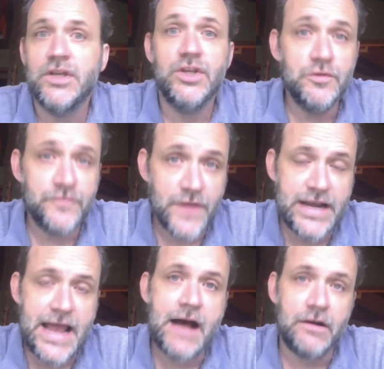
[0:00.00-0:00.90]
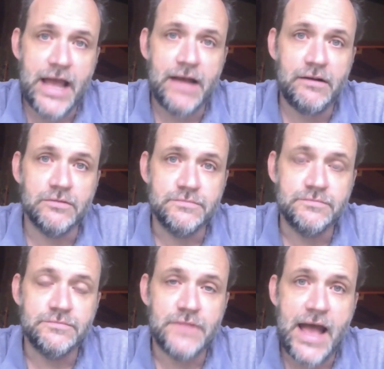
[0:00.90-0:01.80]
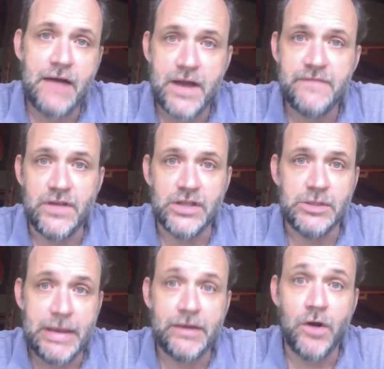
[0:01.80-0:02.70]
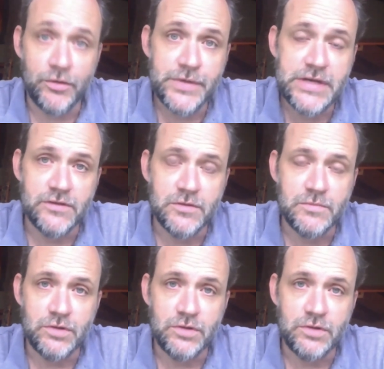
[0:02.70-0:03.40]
You'll find out how how I feel about all three of them.